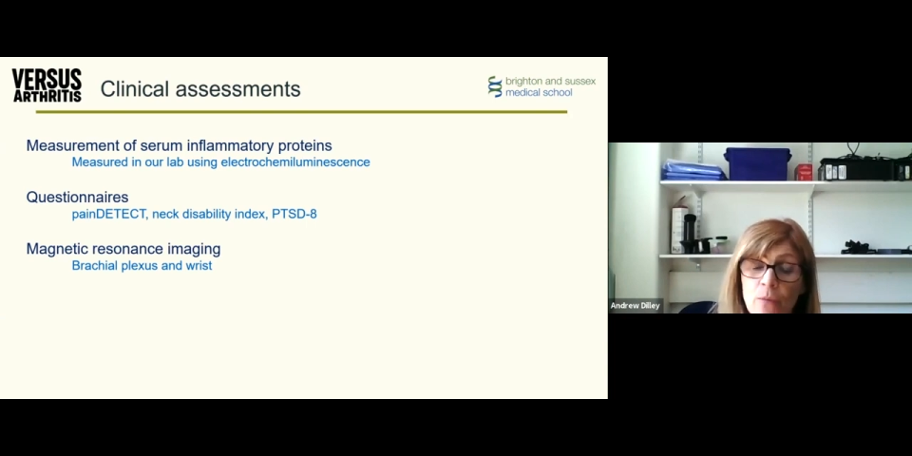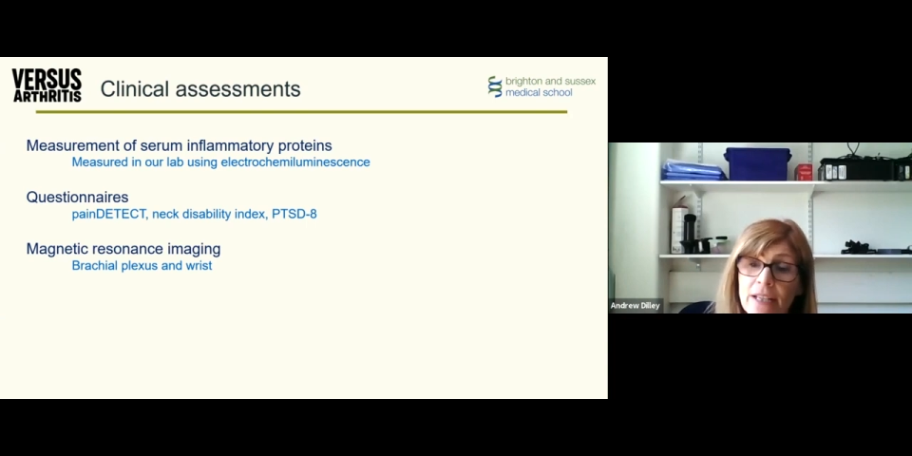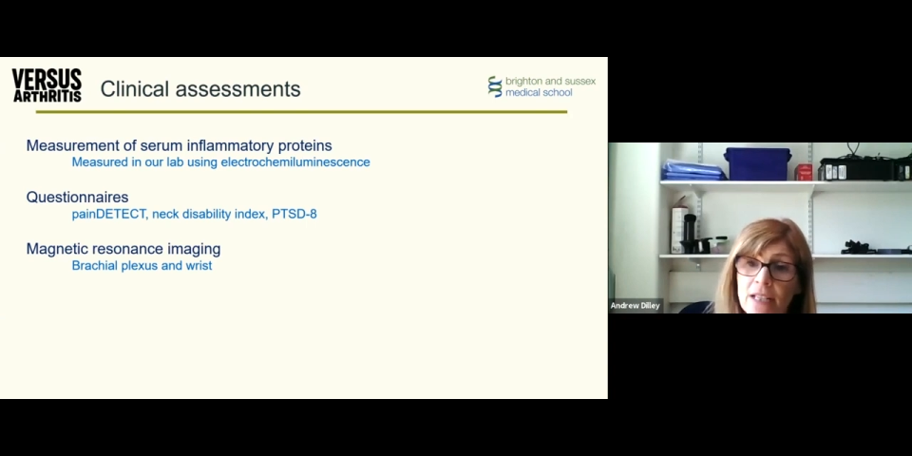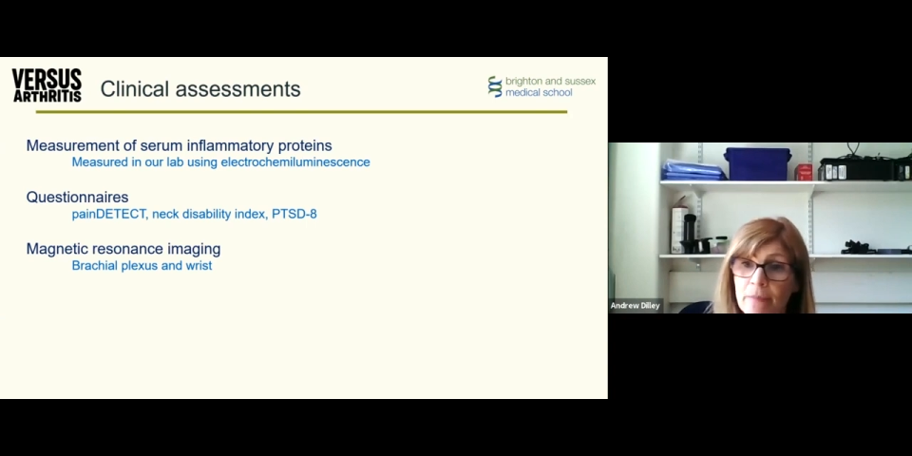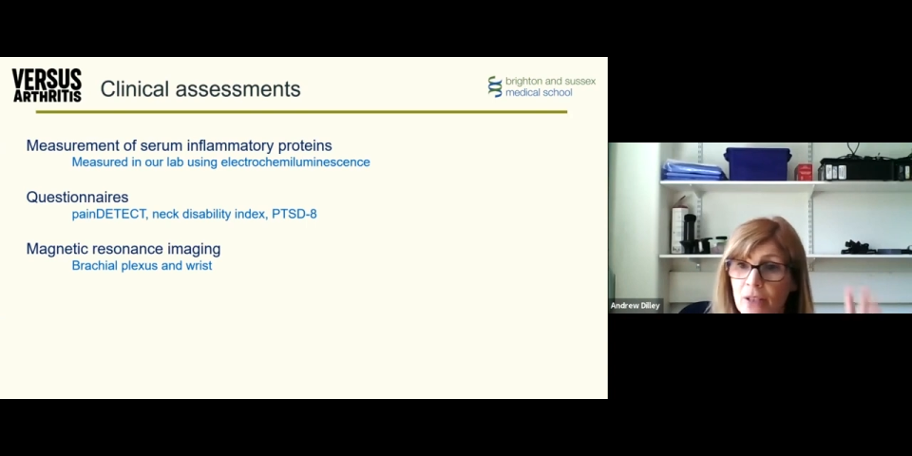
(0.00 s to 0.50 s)
and we're
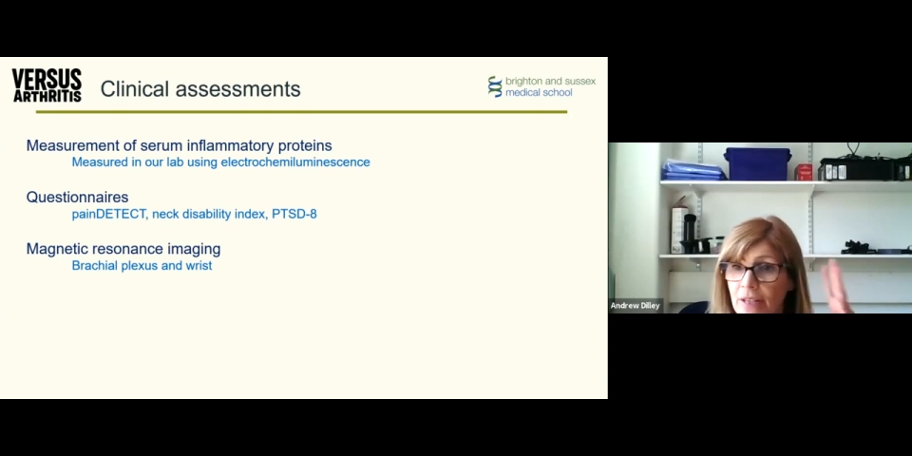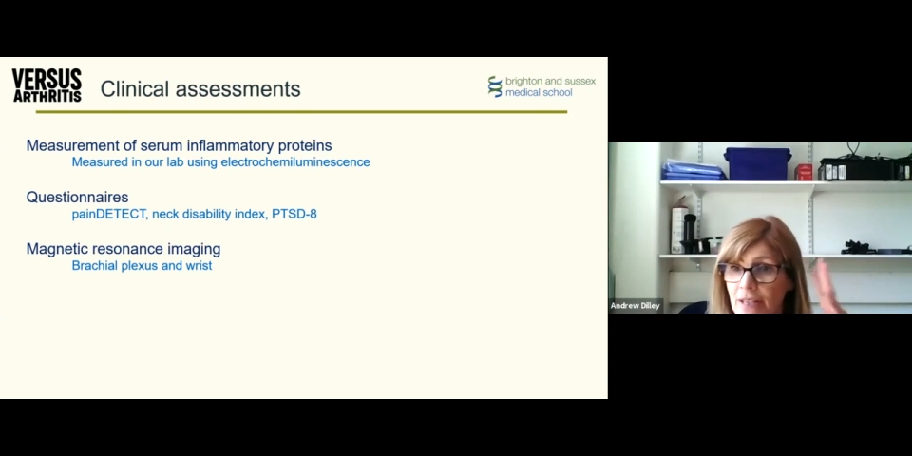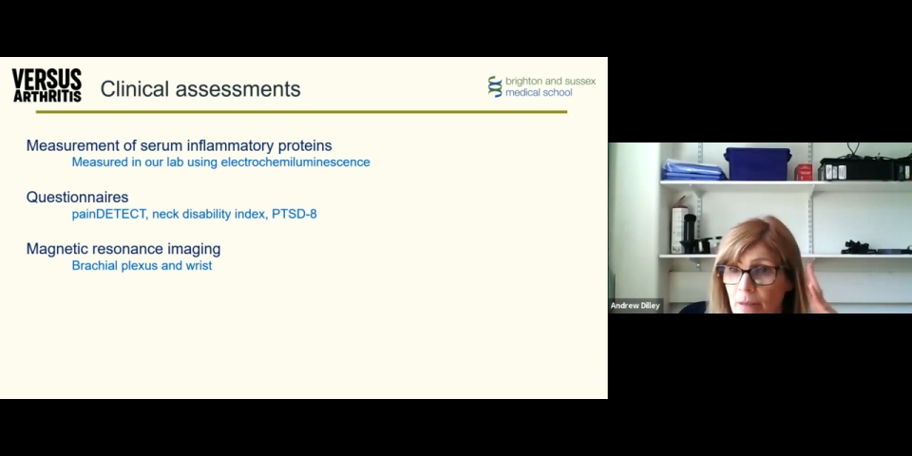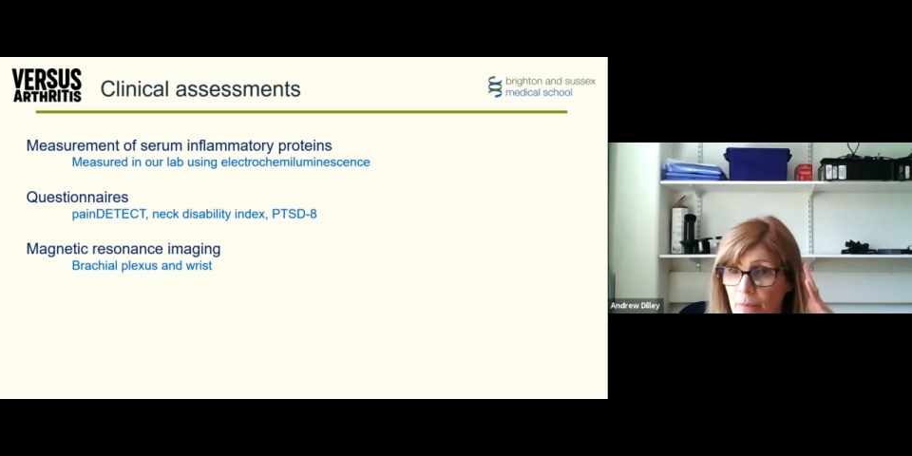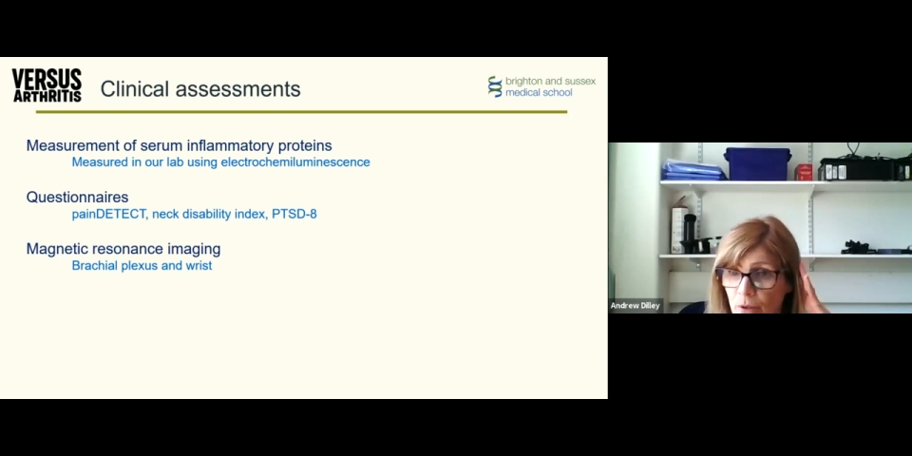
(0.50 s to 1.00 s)
going to be
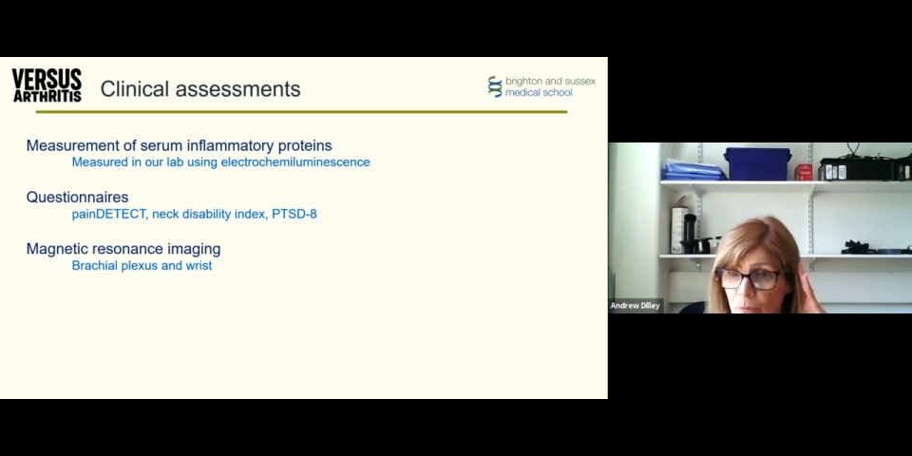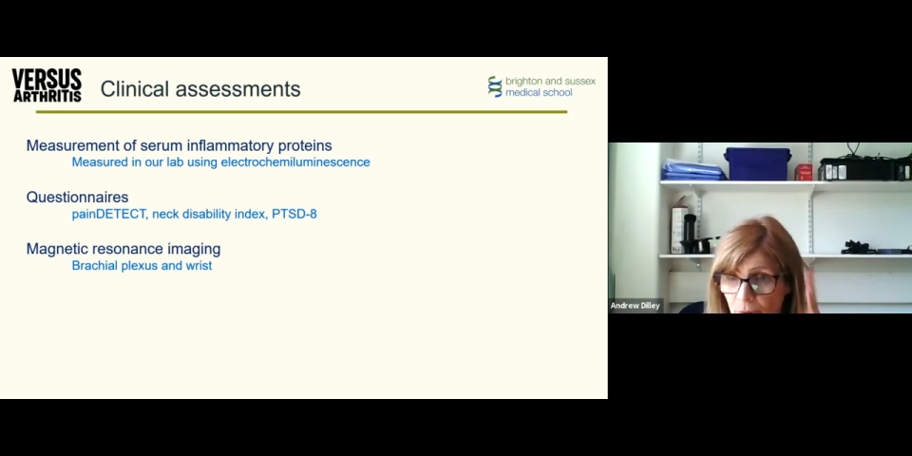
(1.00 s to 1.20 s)
looking at both